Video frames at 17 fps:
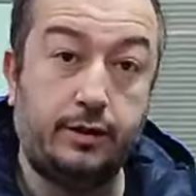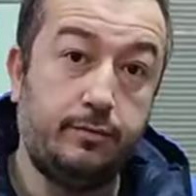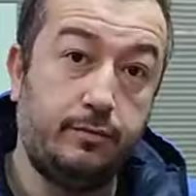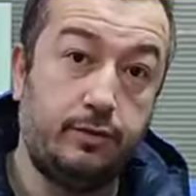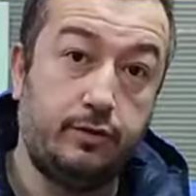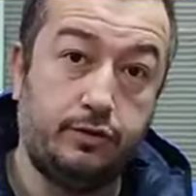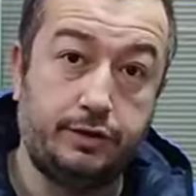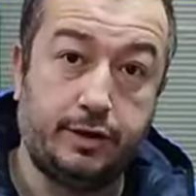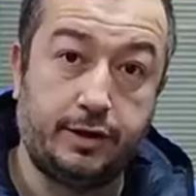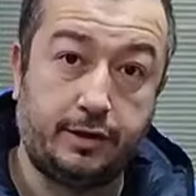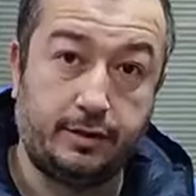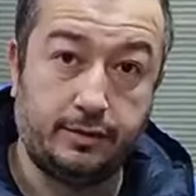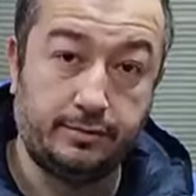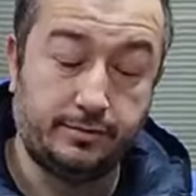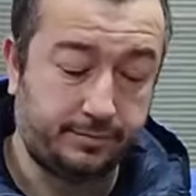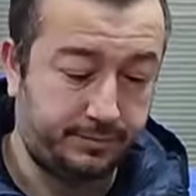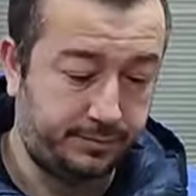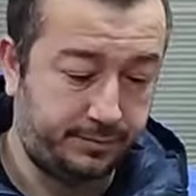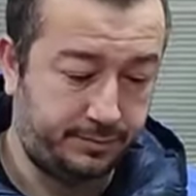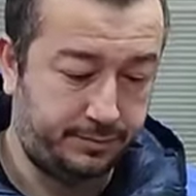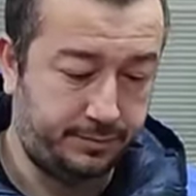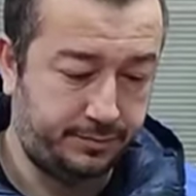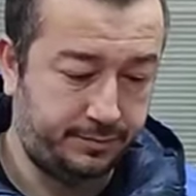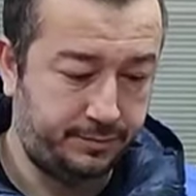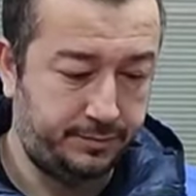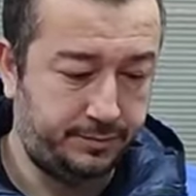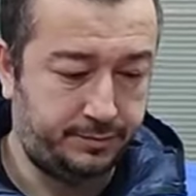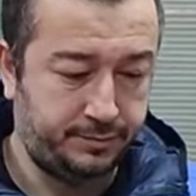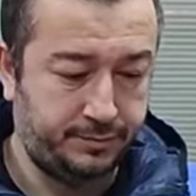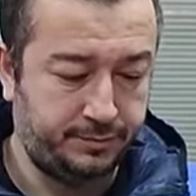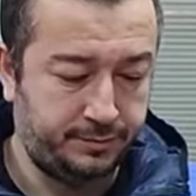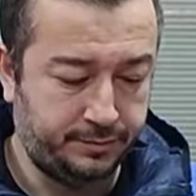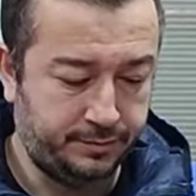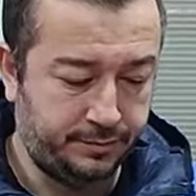We are thinking we haven't installed it
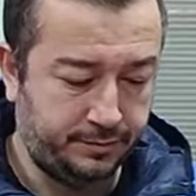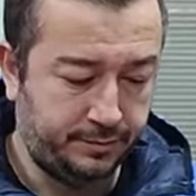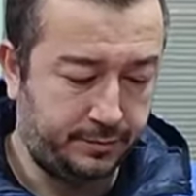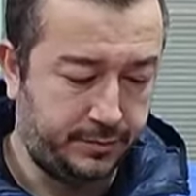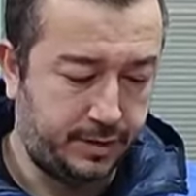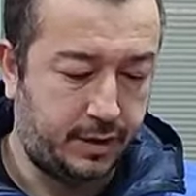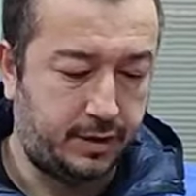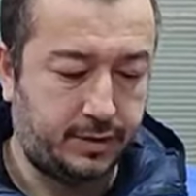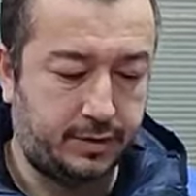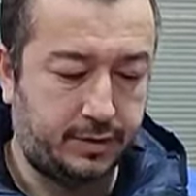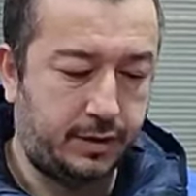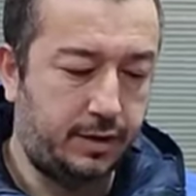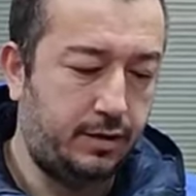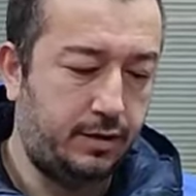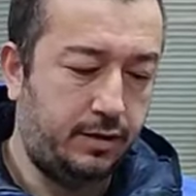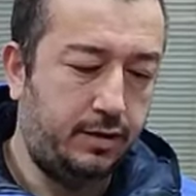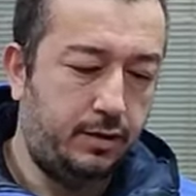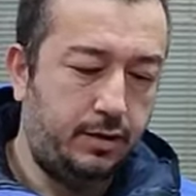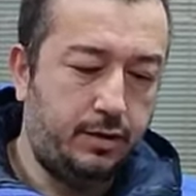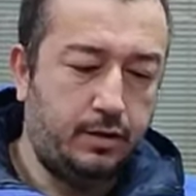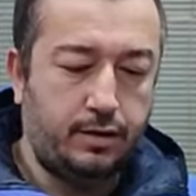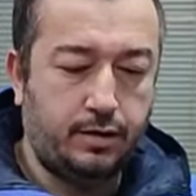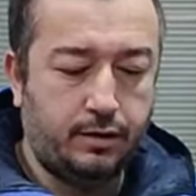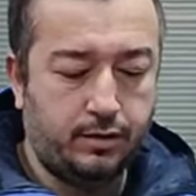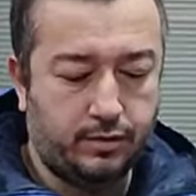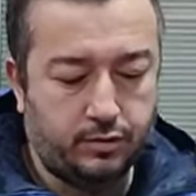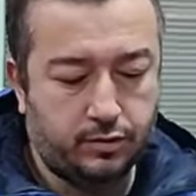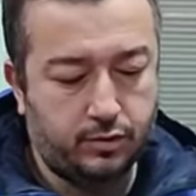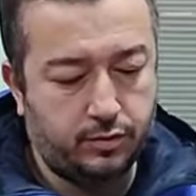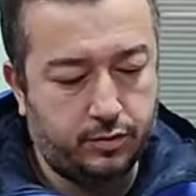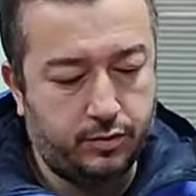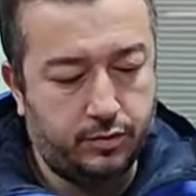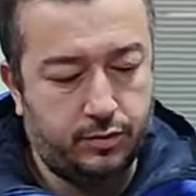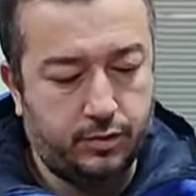yet. We will do it moving forward.
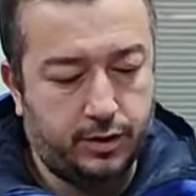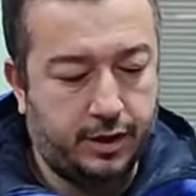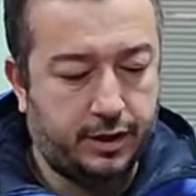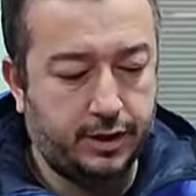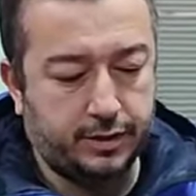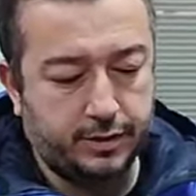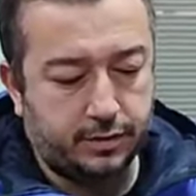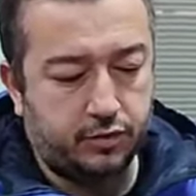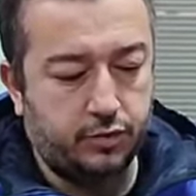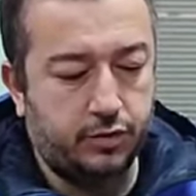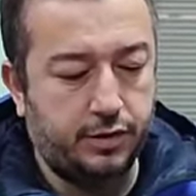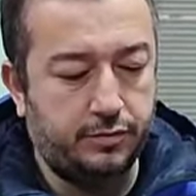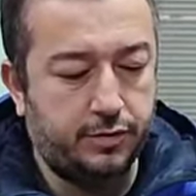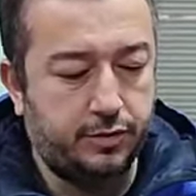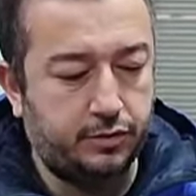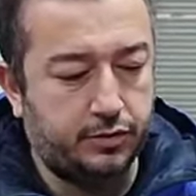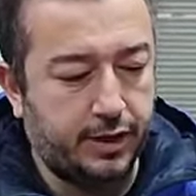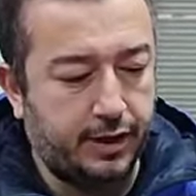Let's see how it is at